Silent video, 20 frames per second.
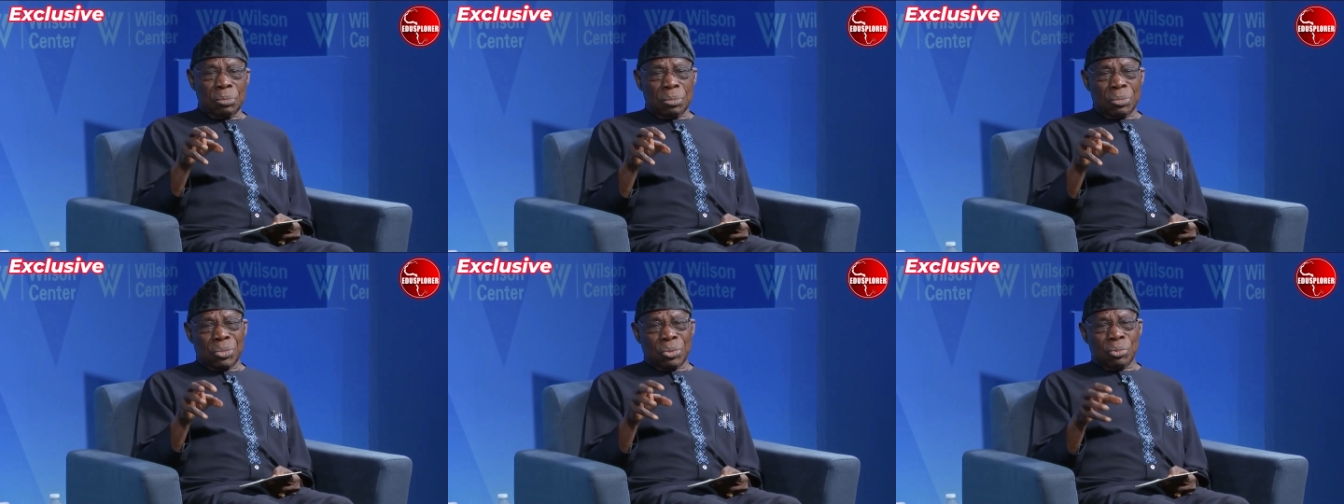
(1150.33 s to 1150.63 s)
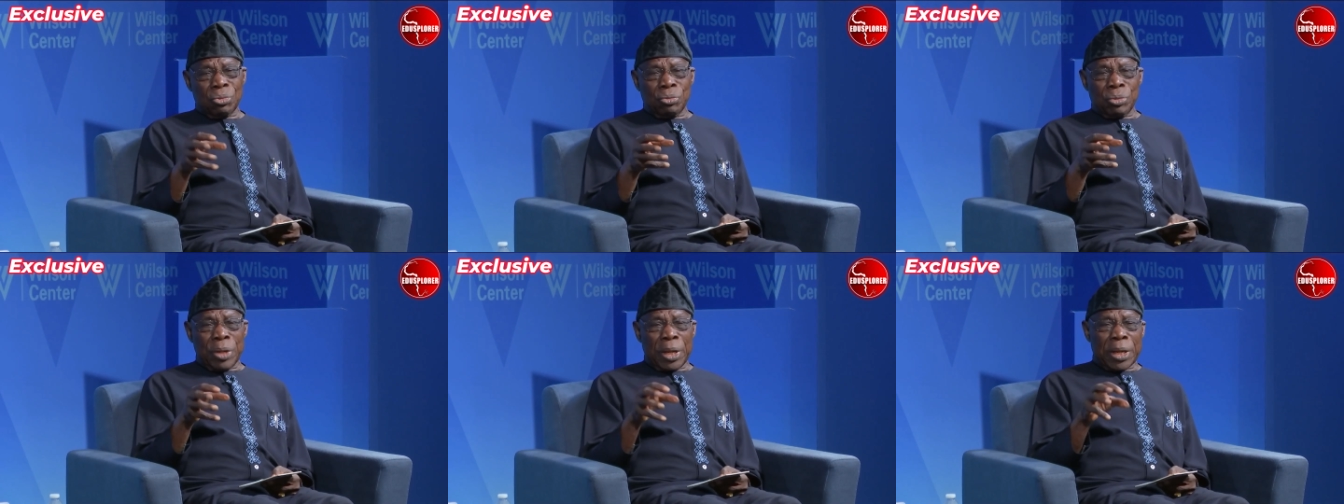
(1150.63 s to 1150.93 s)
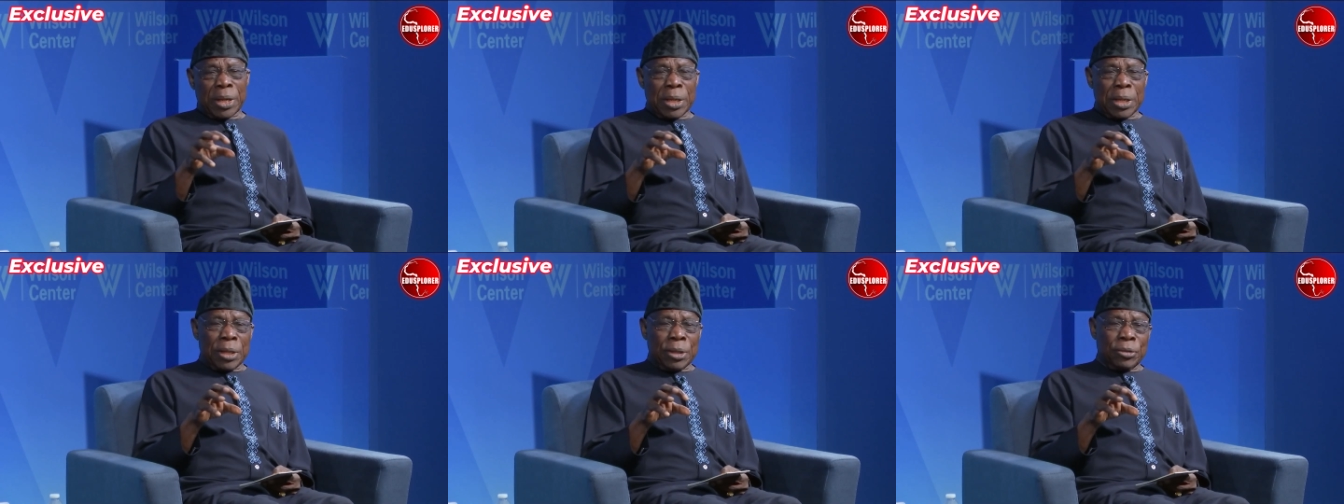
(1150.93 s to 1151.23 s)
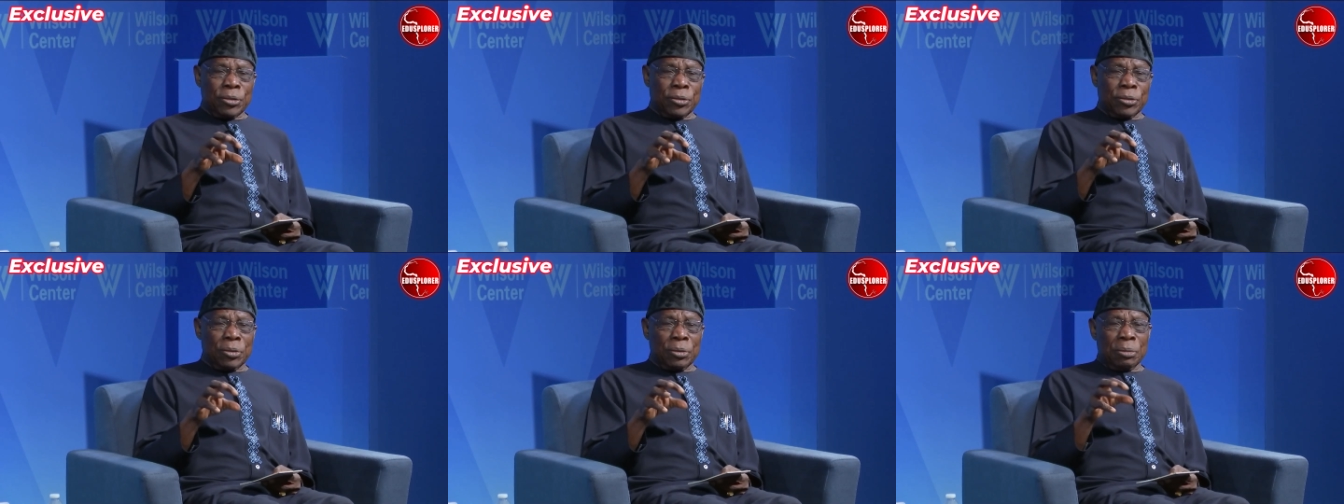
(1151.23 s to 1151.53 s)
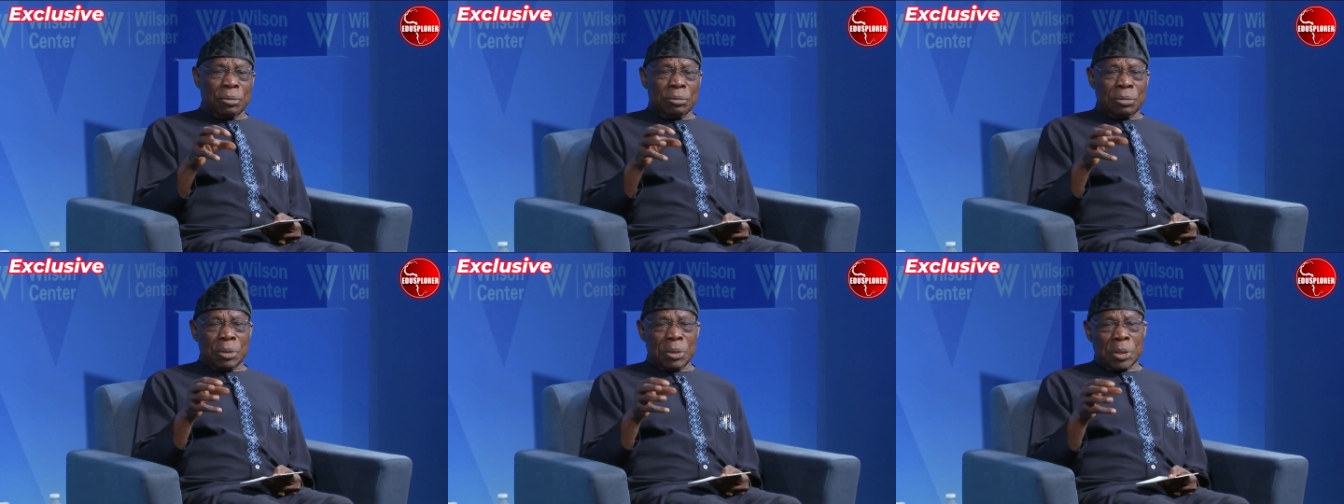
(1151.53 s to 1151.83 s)
2 decades,
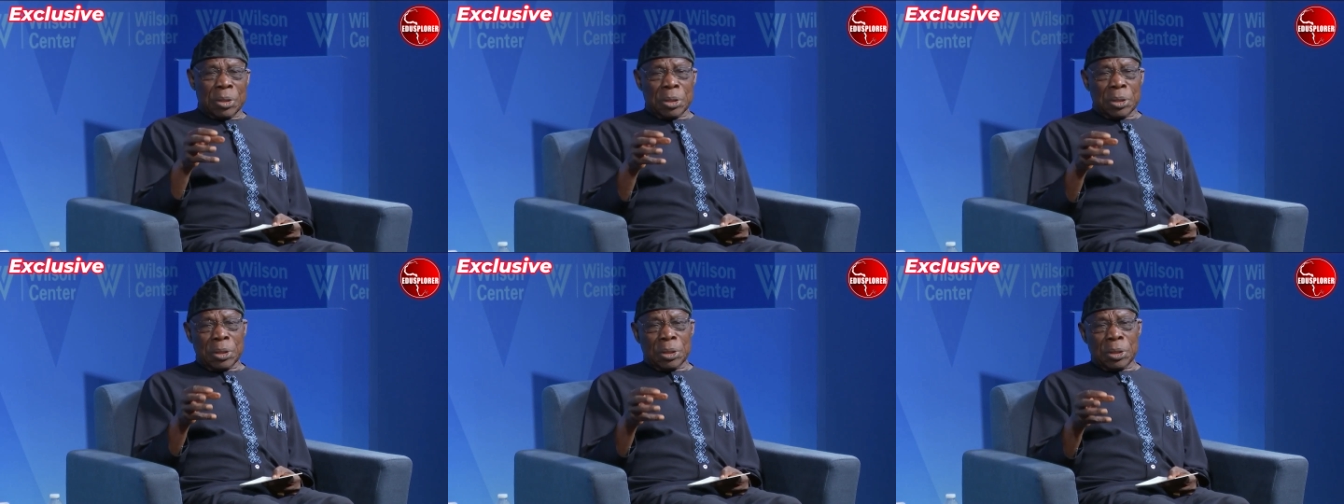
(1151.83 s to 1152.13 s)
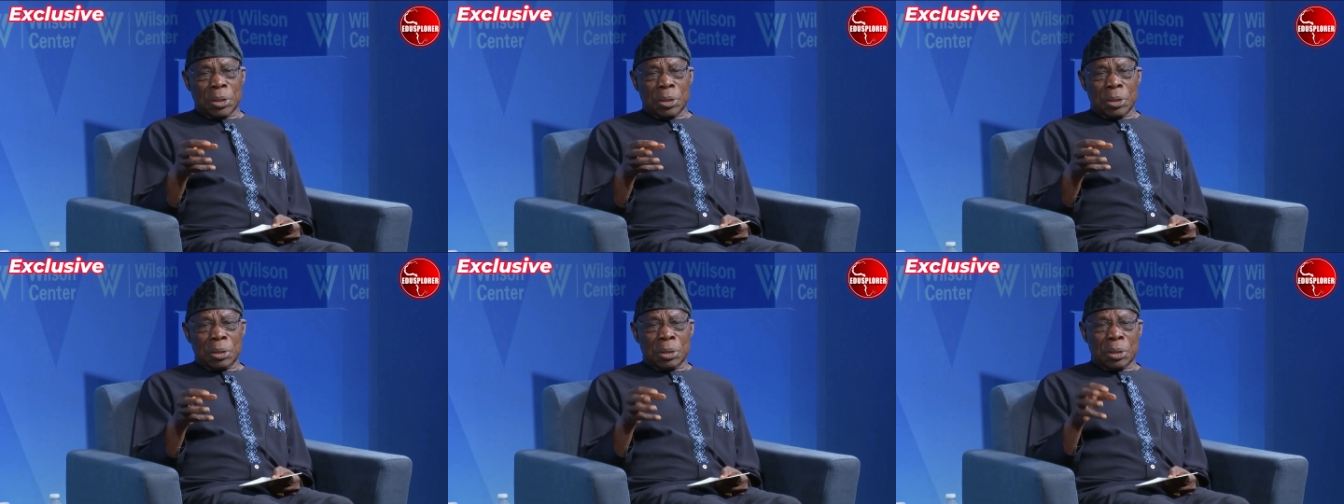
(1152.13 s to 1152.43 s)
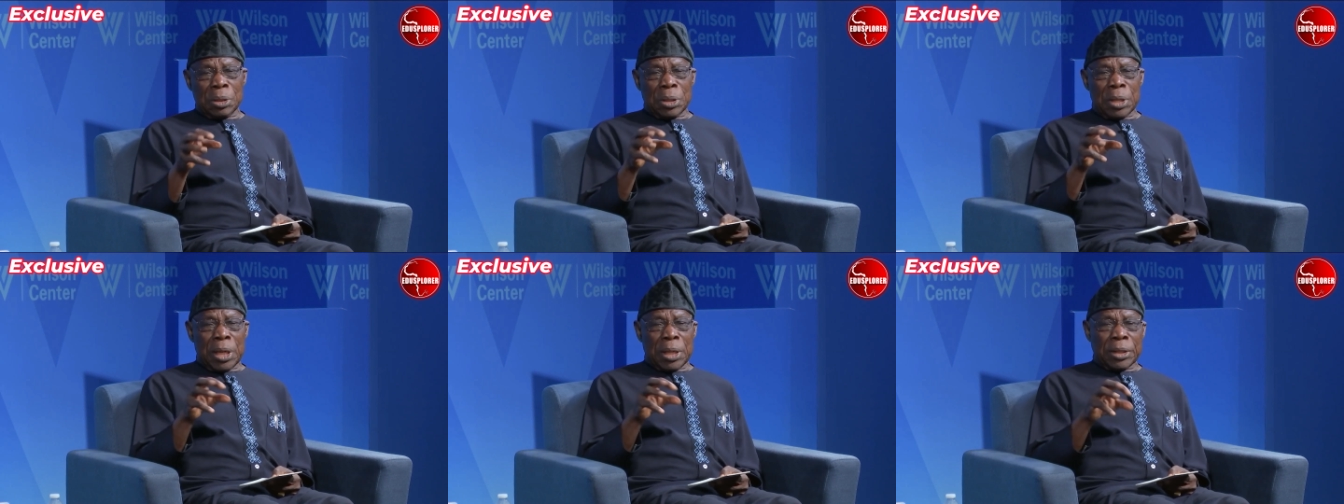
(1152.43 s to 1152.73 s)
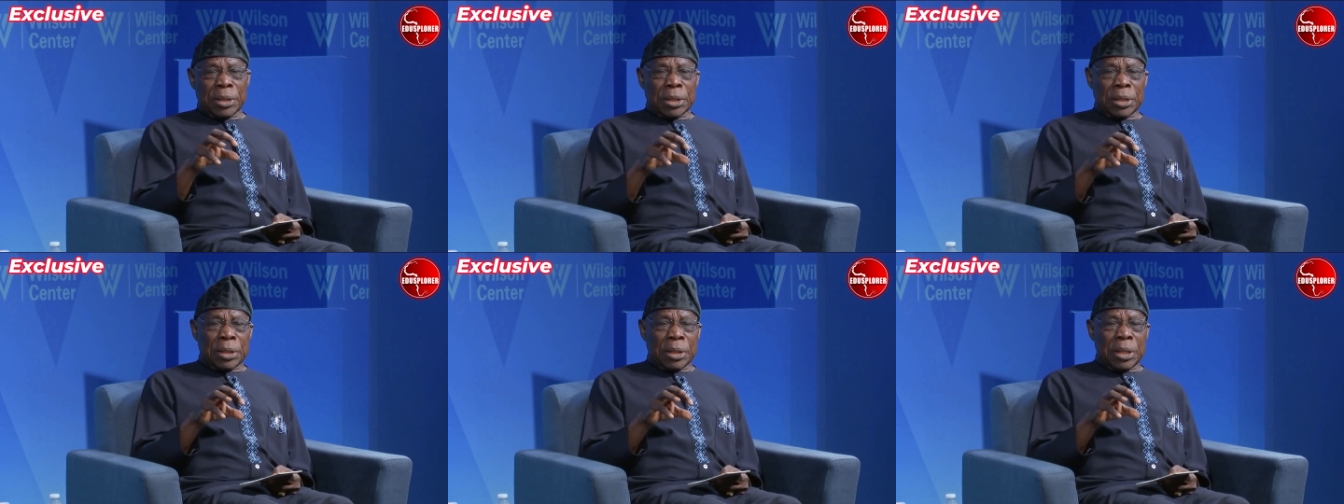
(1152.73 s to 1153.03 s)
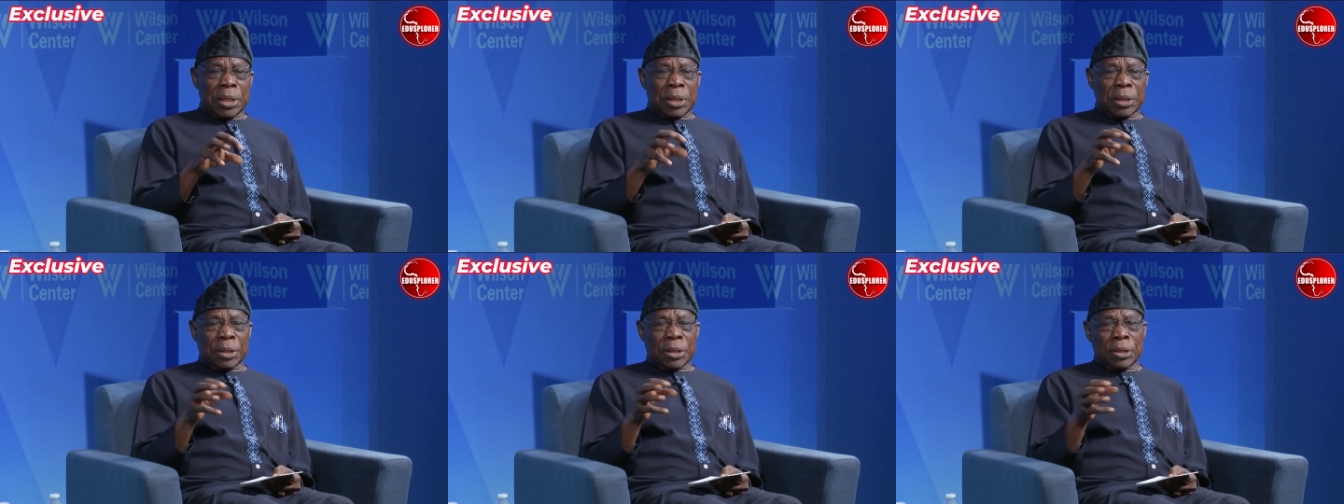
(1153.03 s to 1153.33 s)
the
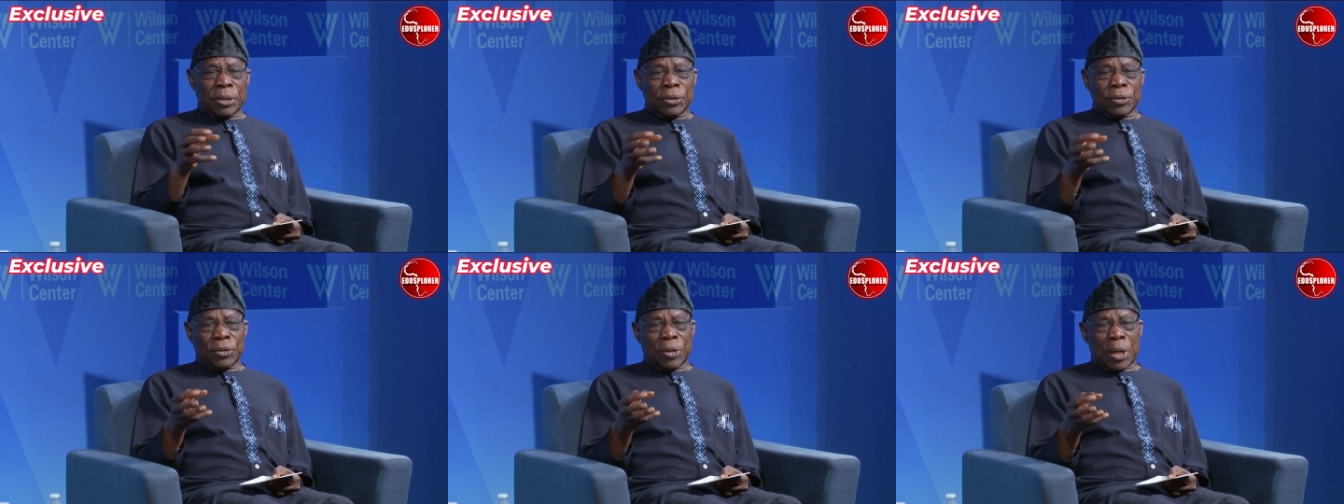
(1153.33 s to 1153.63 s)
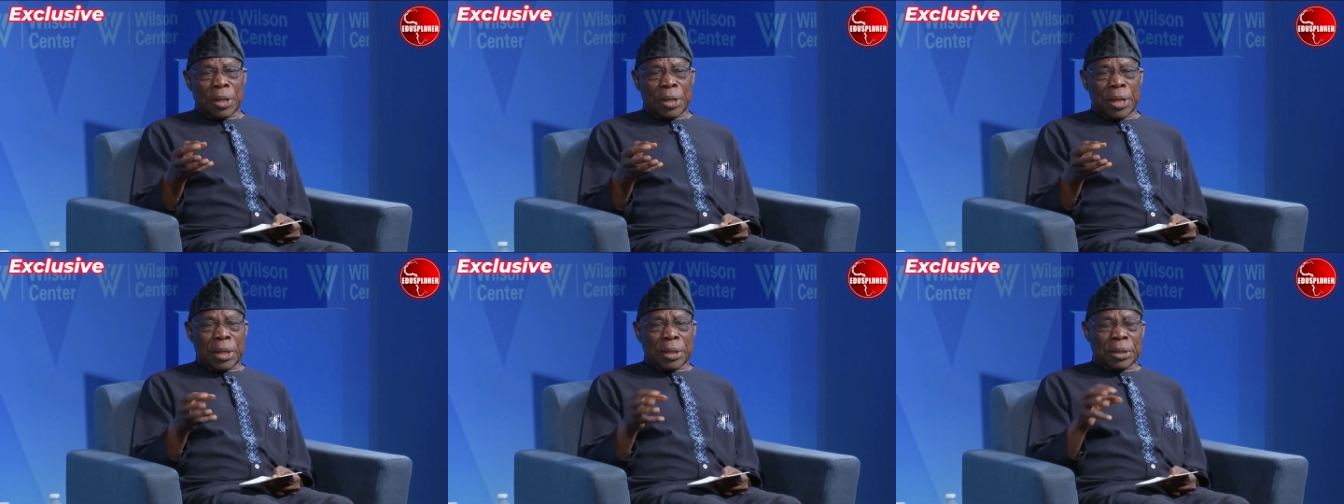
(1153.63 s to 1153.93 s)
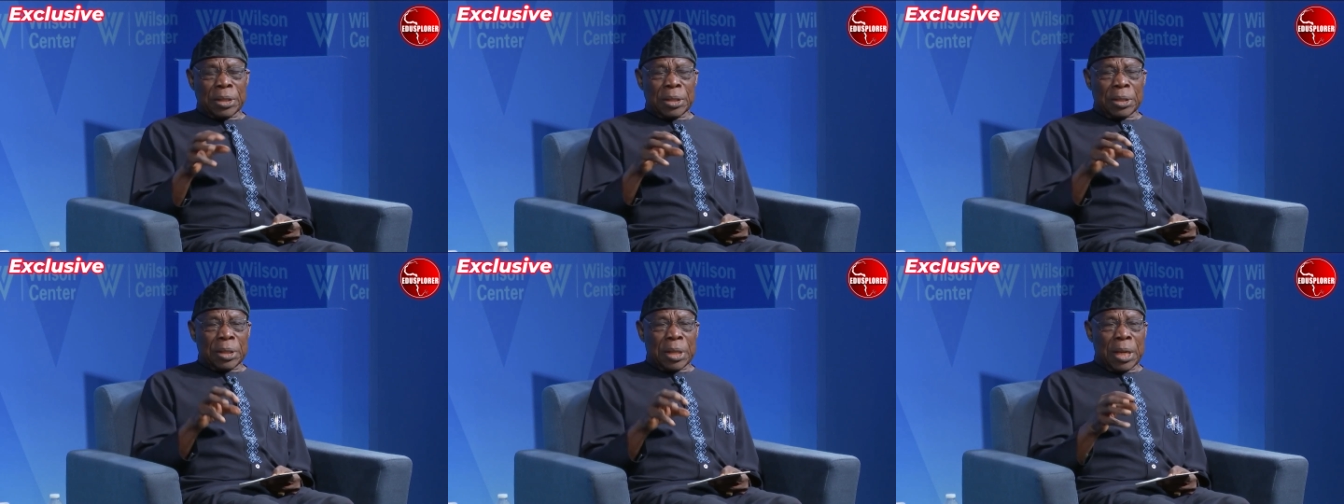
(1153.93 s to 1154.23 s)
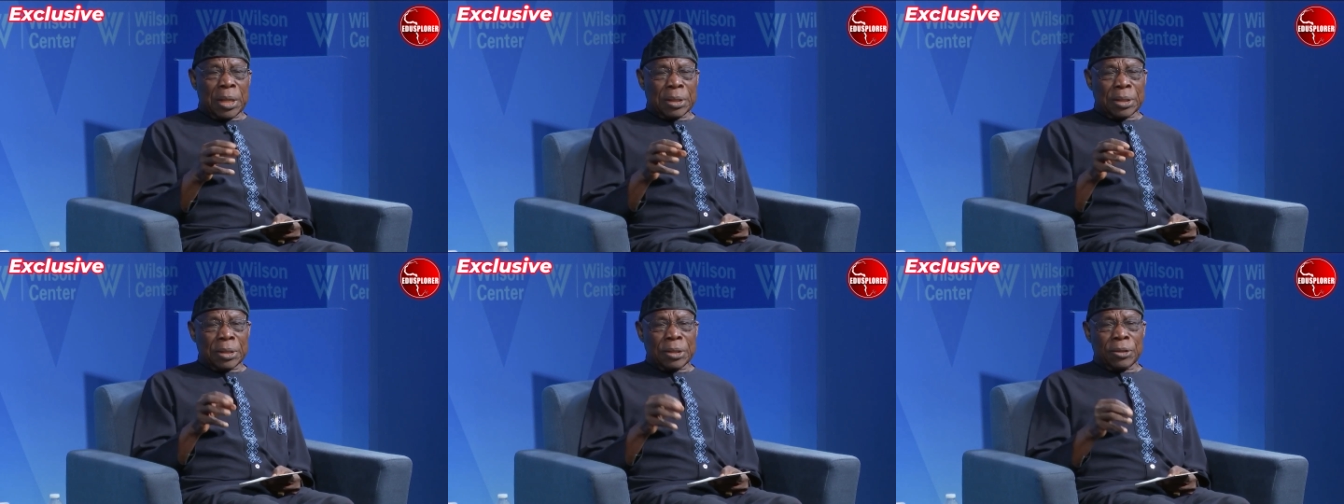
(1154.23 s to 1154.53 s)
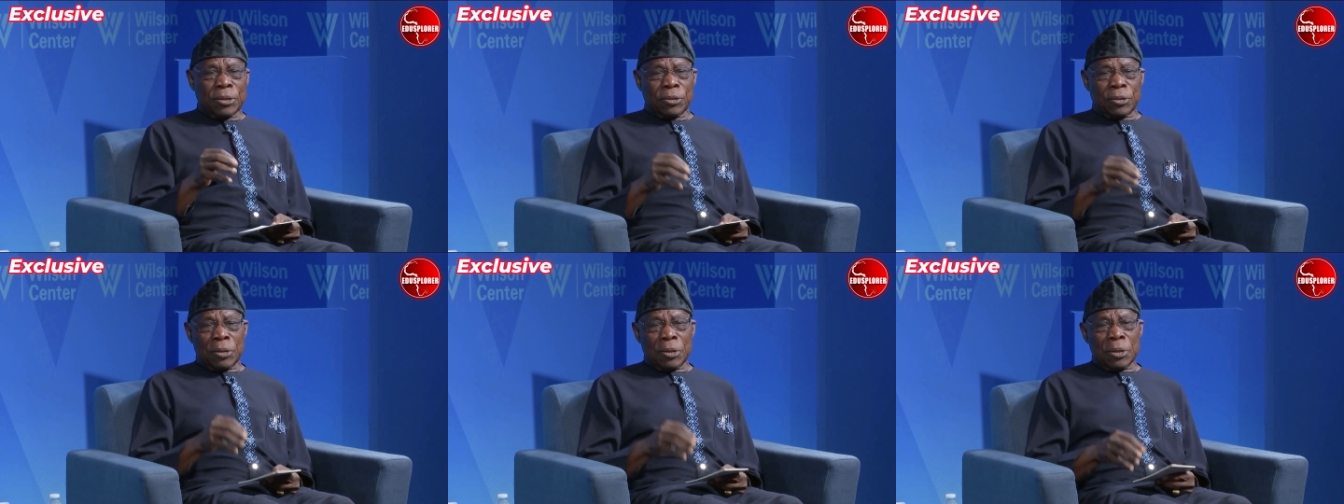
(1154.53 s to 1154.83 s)
1980s and
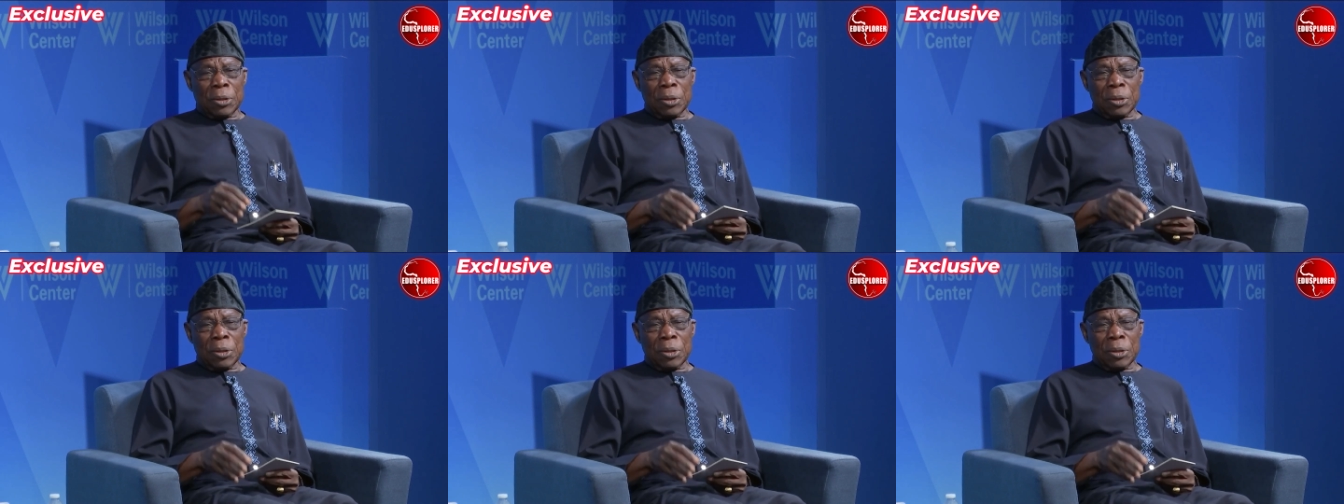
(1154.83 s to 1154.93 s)
1990s,